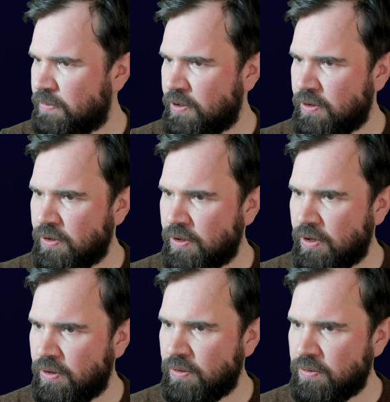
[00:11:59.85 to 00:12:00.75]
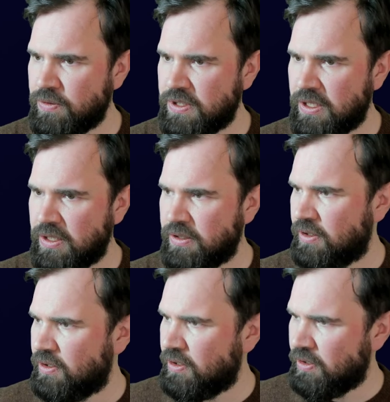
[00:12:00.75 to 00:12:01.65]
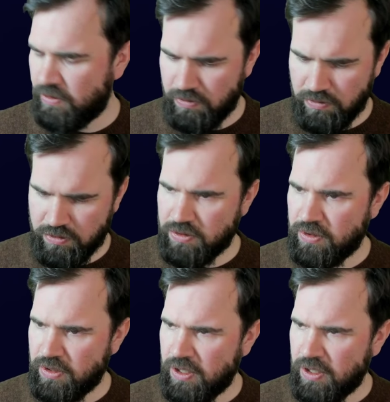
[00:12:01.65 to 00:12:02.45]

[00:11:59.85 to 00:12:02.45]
close and close.